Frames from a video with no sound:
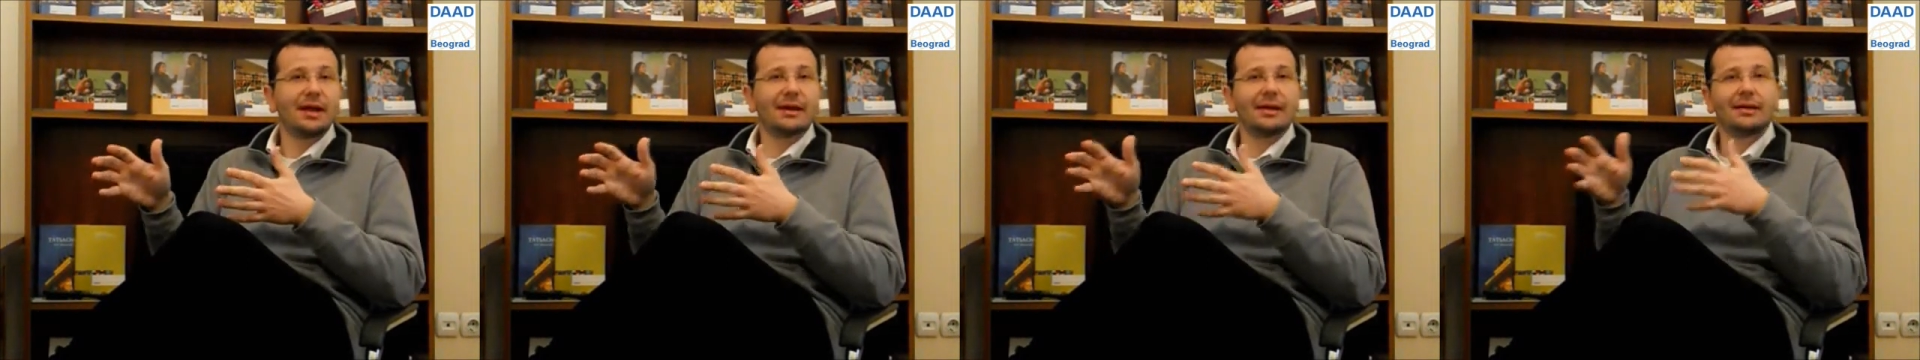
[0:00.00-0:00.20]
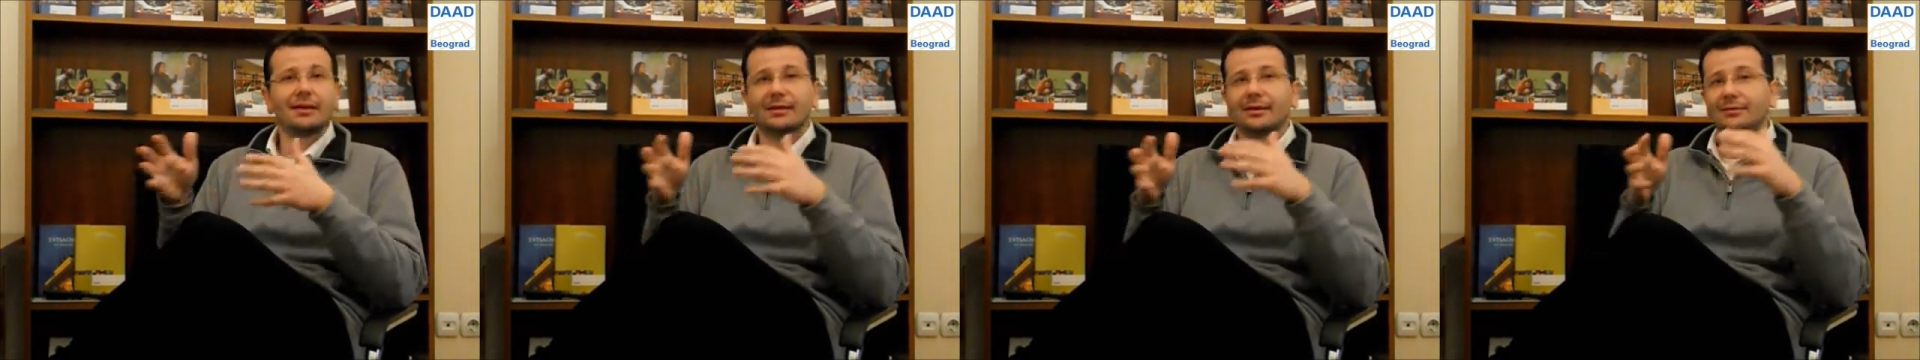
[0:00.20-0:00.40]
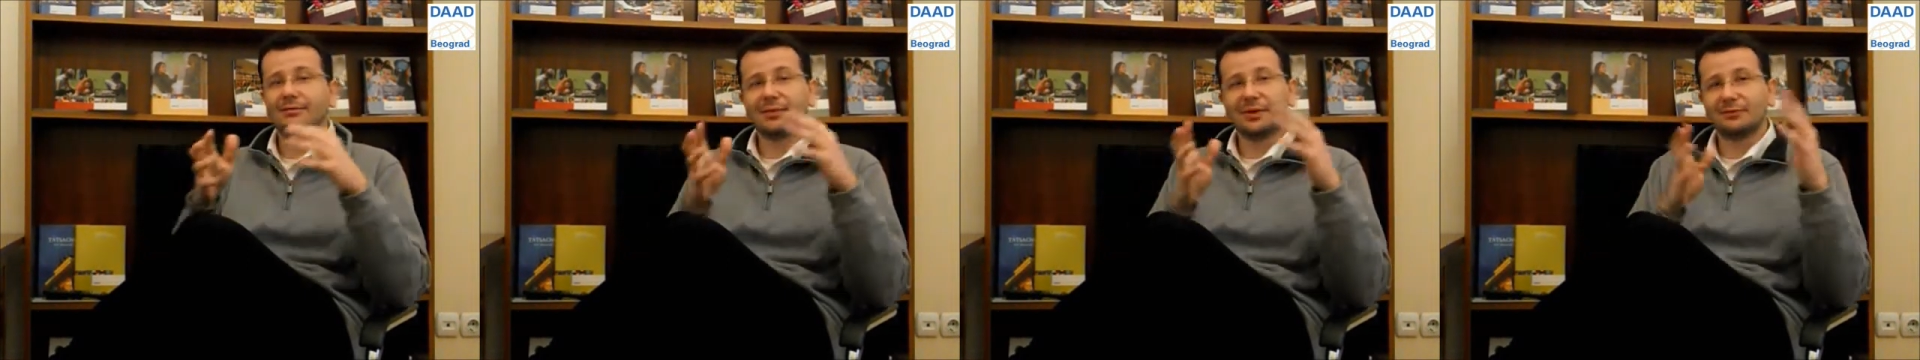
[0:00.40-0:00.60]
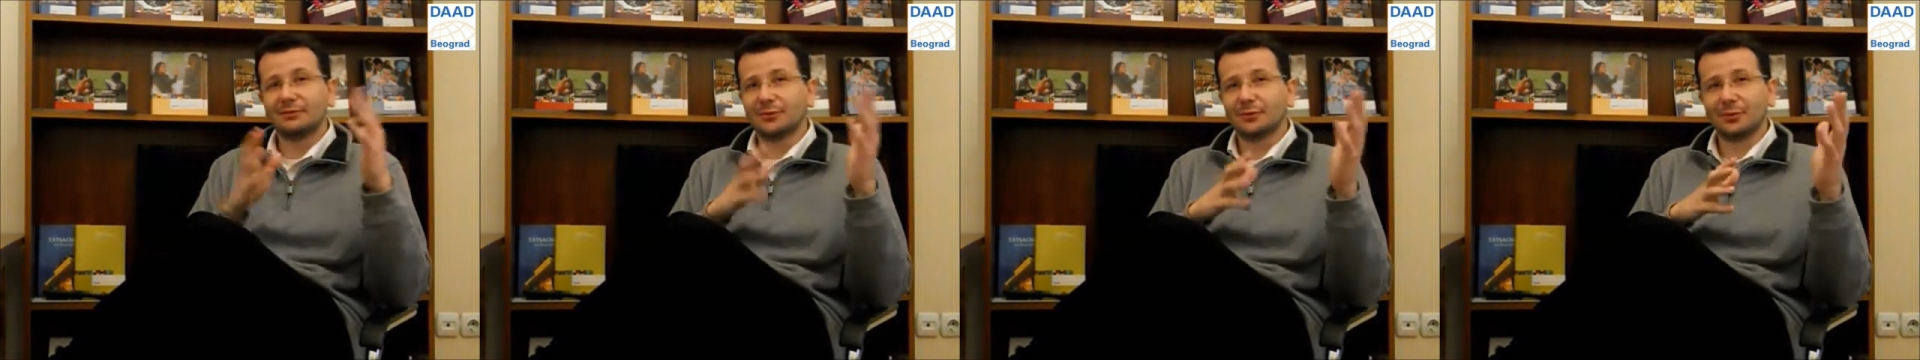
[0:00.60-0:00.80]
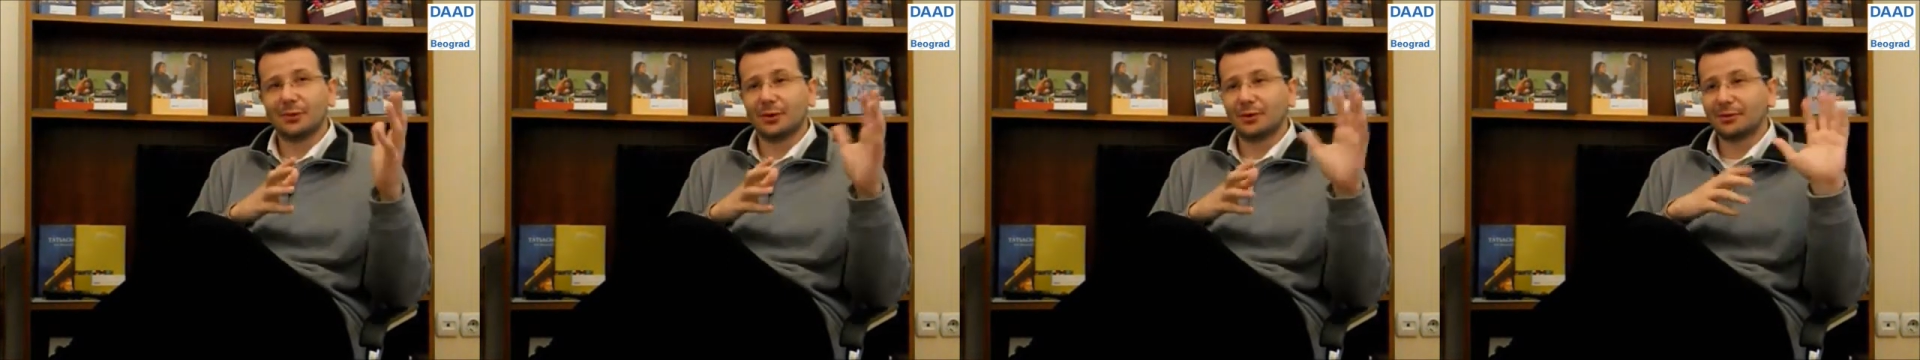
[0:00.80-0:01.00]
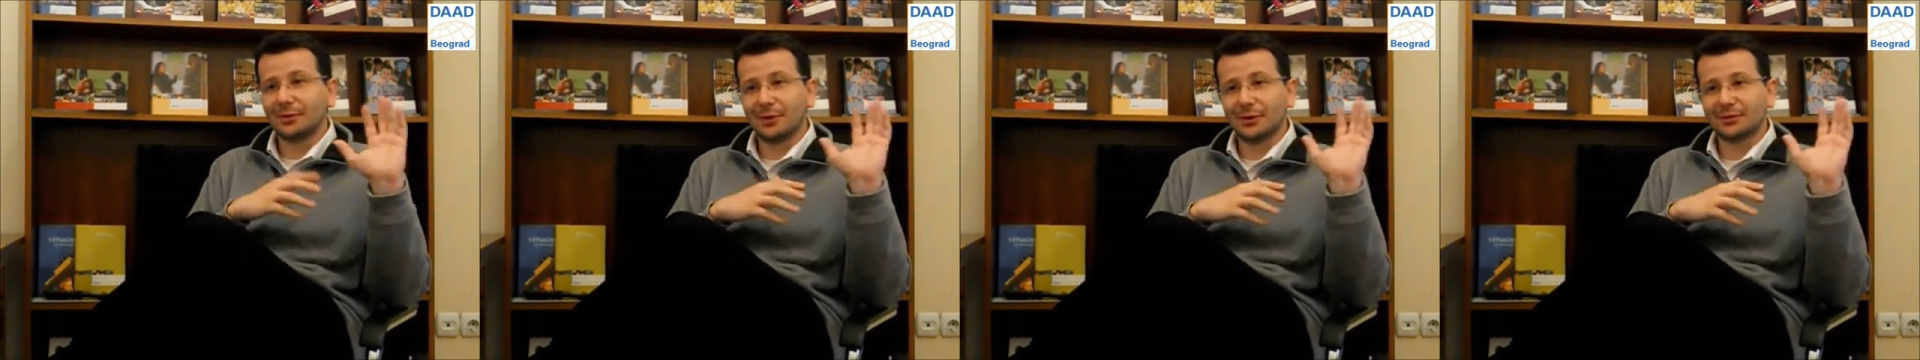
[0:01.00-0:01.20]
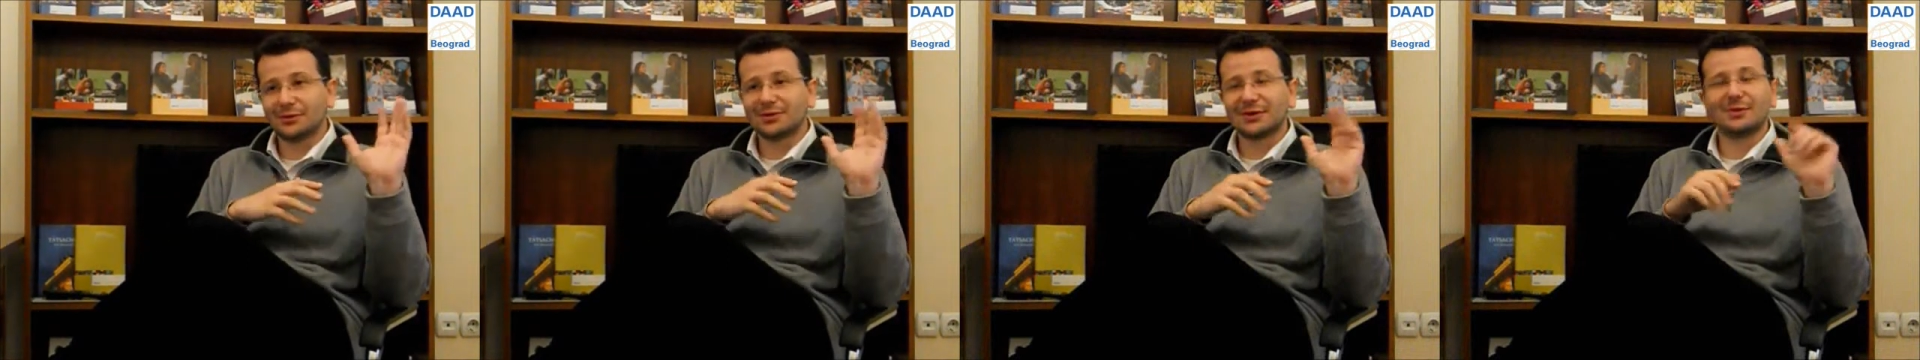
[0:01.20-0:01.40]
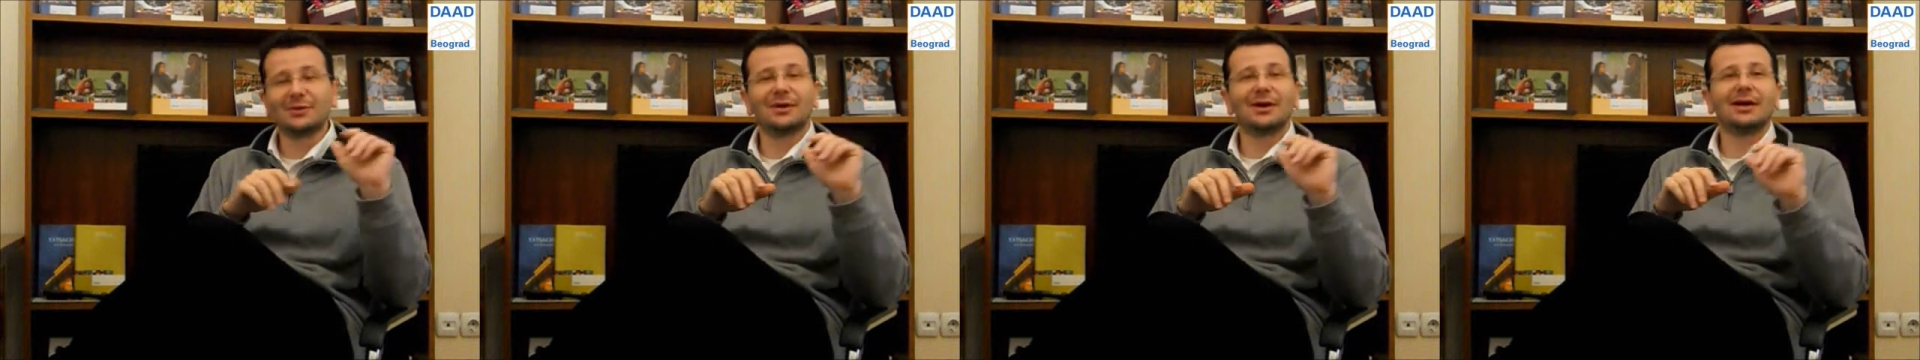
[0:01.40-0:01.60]
if you want to go
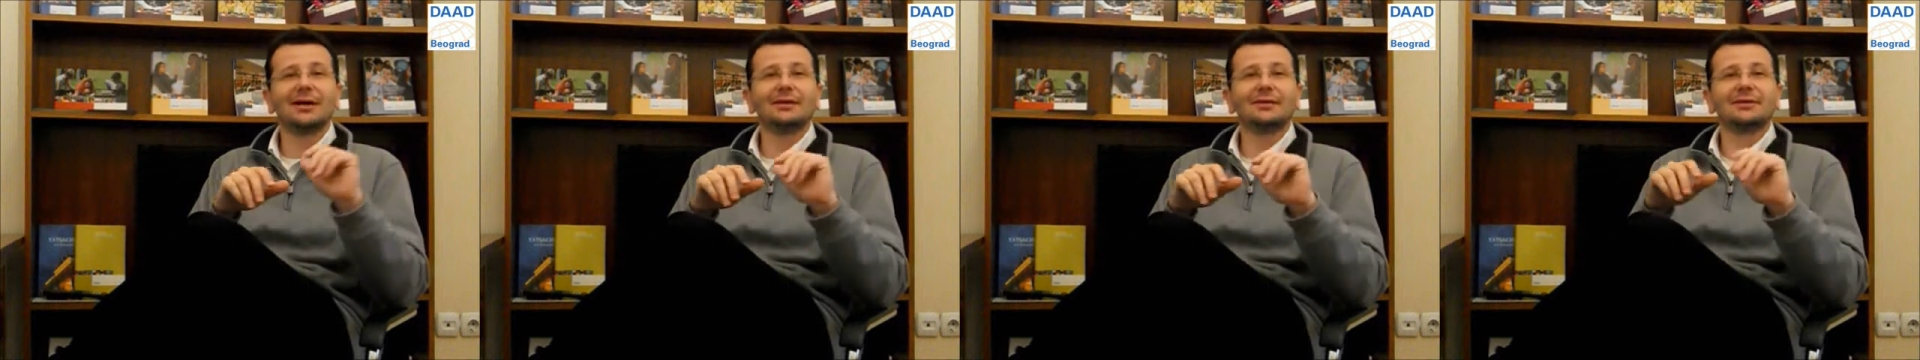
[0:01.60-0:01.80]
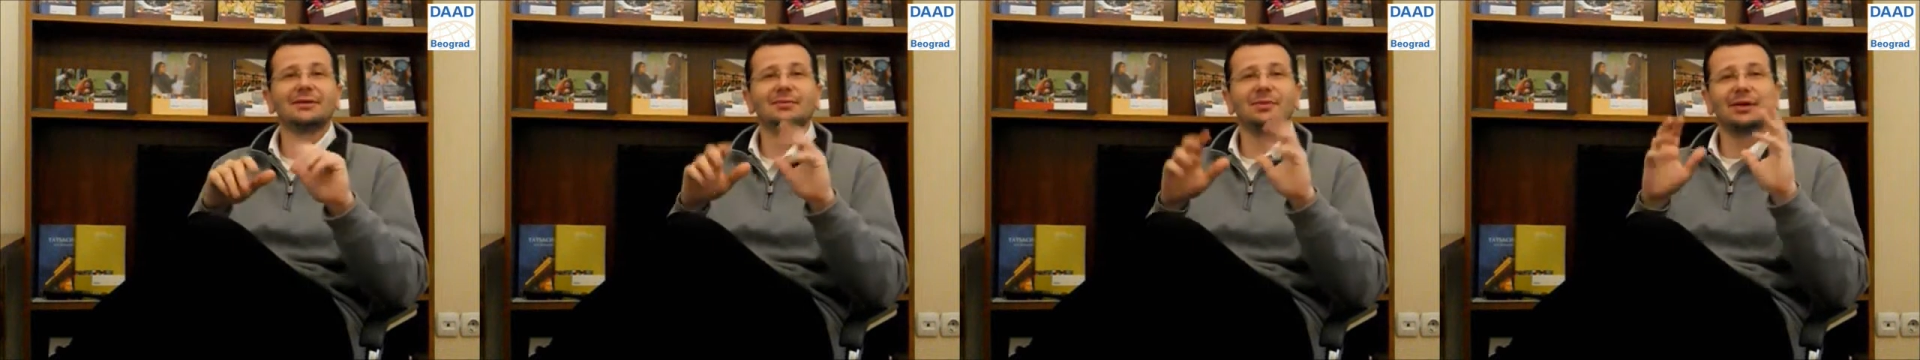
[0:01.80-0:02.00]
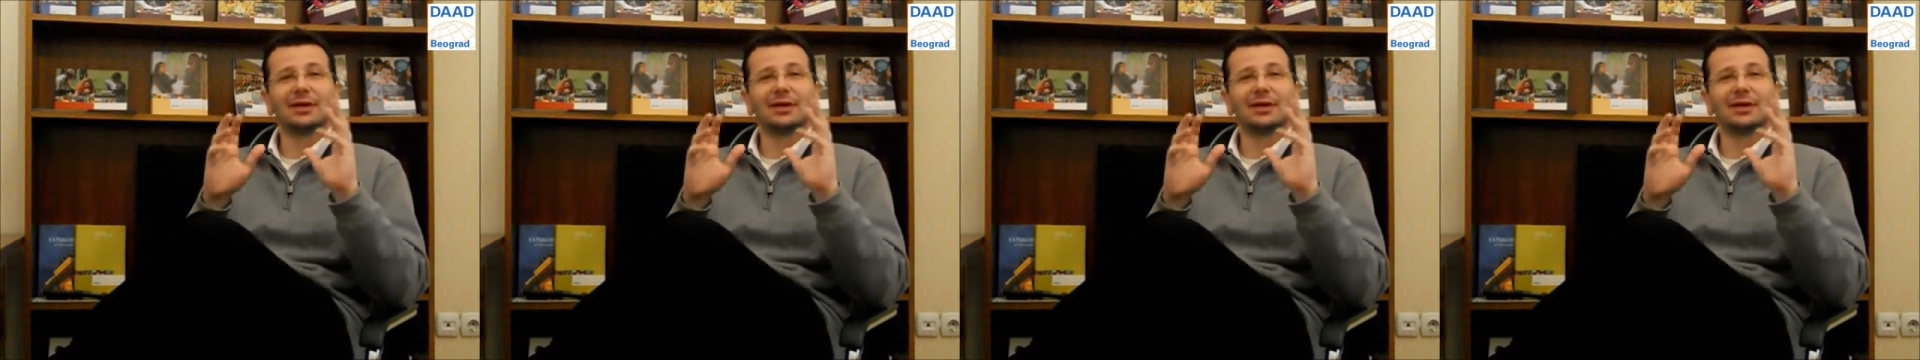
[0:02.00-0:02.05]
somewhere else,